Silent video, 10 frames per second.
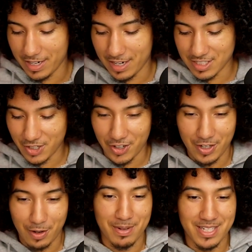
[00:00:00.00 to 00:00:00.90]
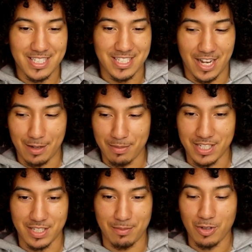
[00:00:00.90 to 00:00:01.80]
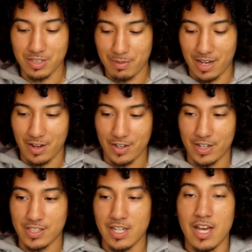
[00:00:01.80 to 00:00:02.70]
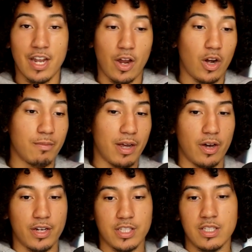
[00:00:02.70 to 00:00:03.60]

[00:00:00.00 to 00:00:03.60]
Starting a business on a budget. Most of my audience, not all of my audience,